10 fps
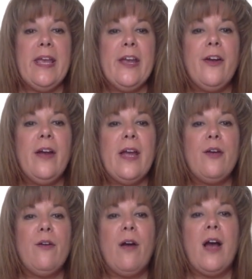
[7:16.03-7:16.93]
here
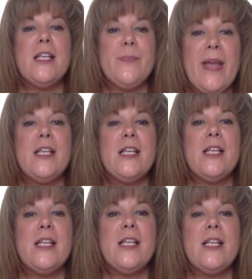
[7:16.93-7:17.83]
in Crosby
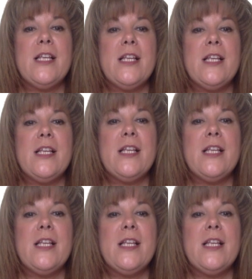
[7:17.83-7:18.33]
ISD,